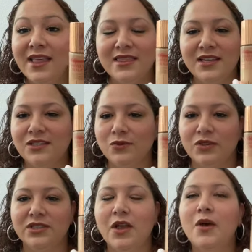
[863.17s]
this
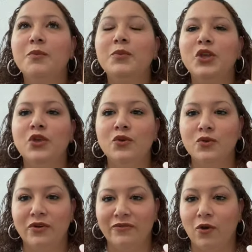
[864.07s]
was
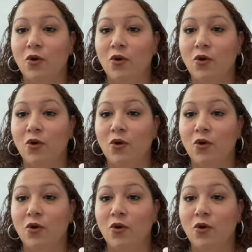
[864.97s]
beautiful.